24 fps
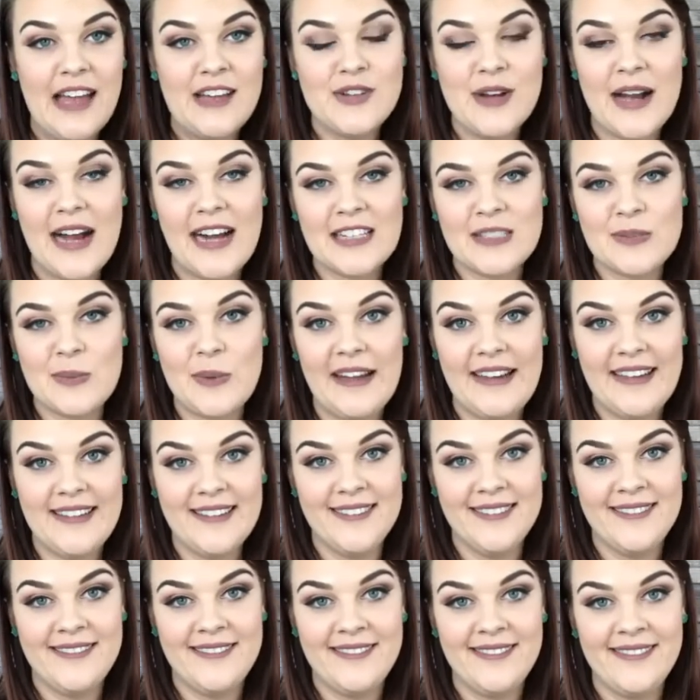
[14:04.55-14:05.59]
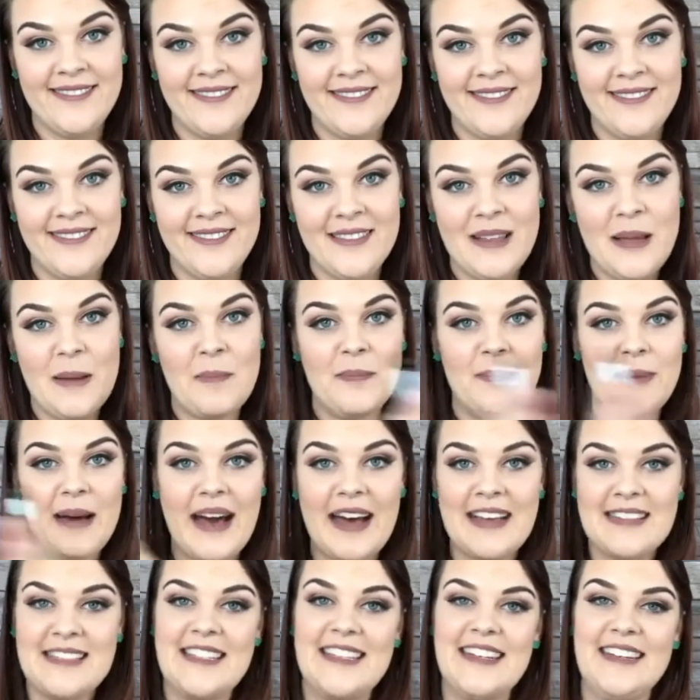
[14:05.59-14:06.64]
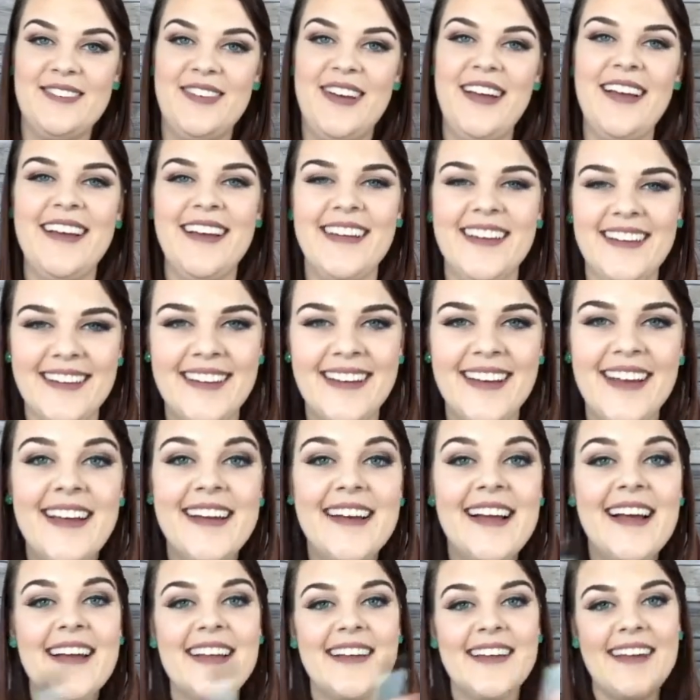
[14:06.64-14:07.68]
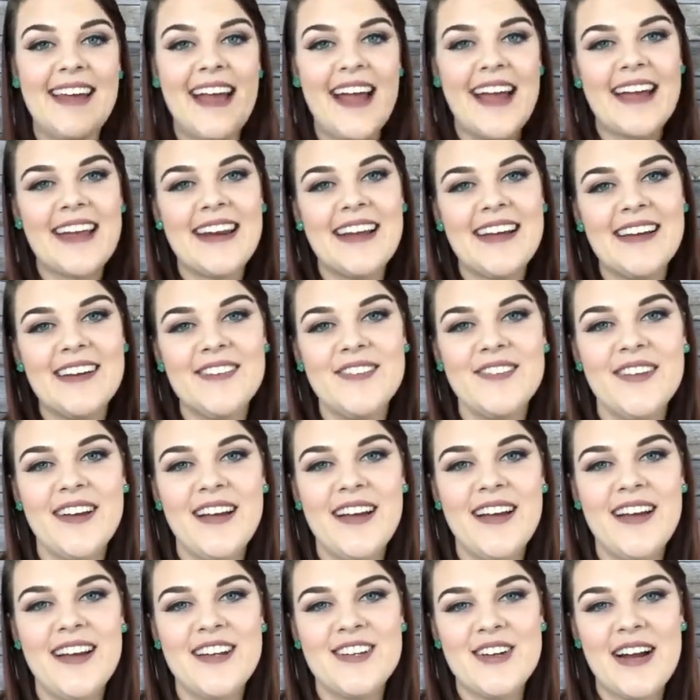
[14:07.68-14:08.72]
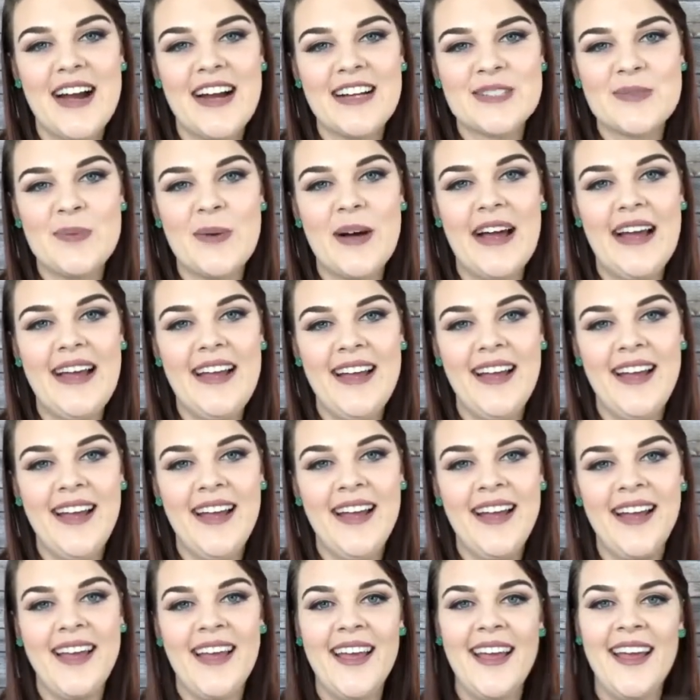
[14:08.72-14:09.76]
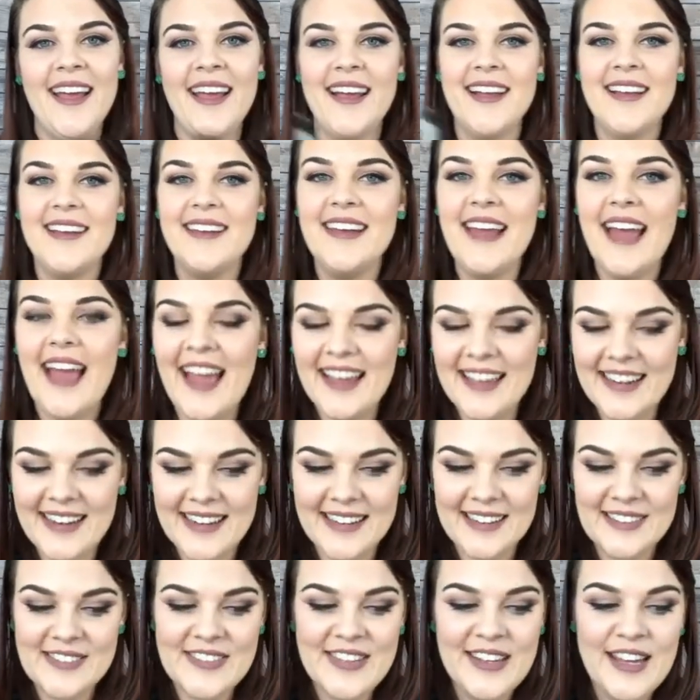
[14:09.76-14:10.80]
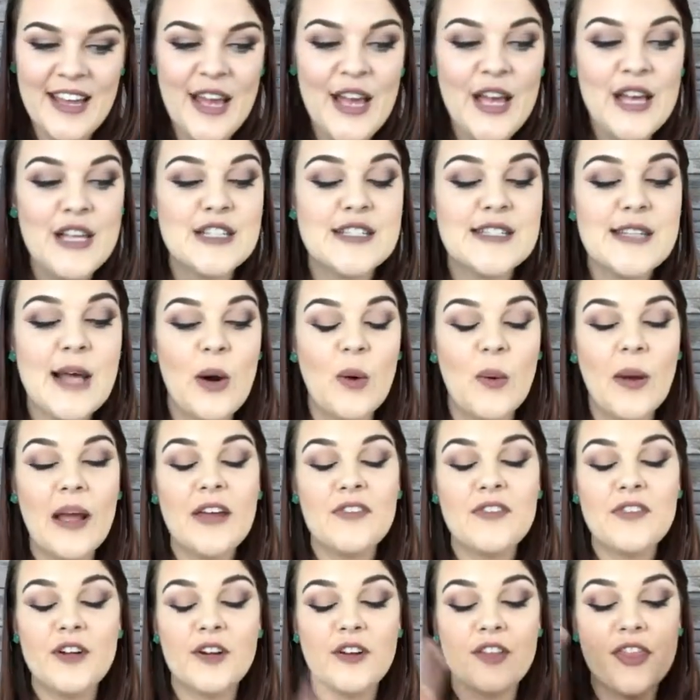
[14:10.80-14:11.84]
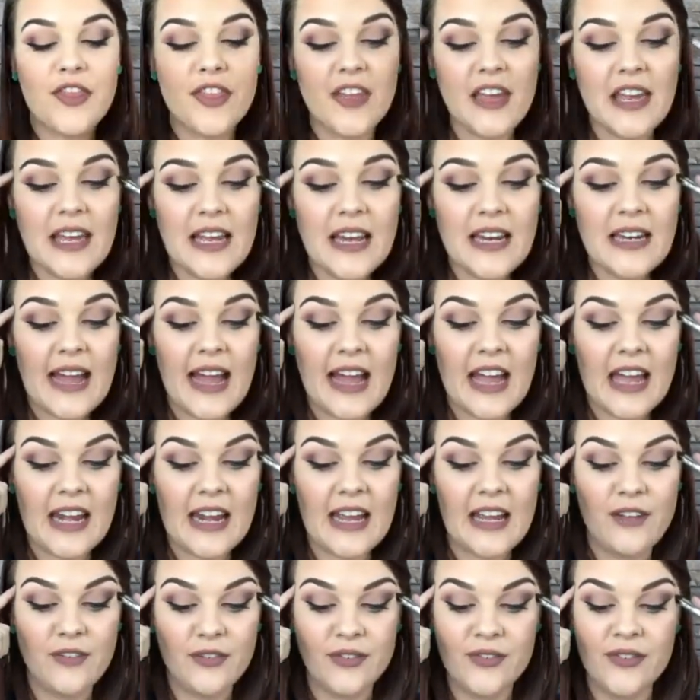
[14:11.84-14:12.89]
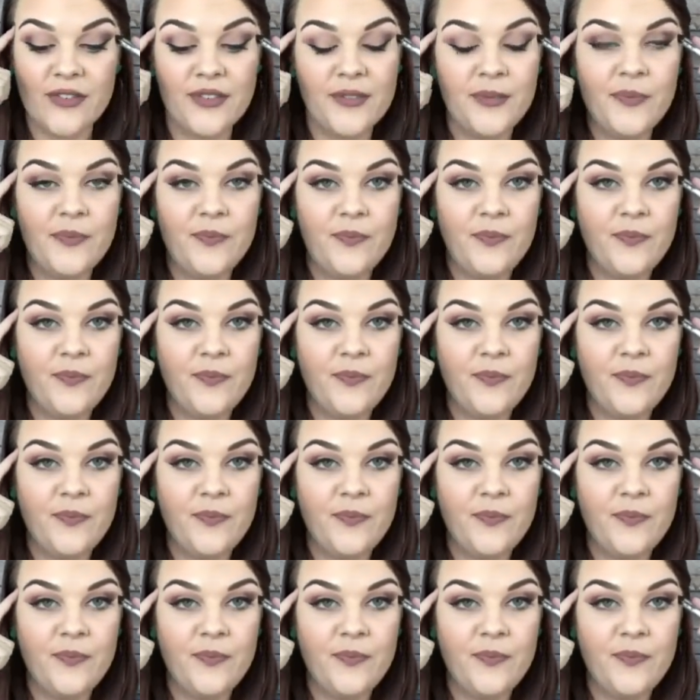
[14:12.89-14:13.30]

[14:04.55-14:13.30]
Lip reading: attracts what? Positive. Negative attracts what? Negative. So if you're thinking negative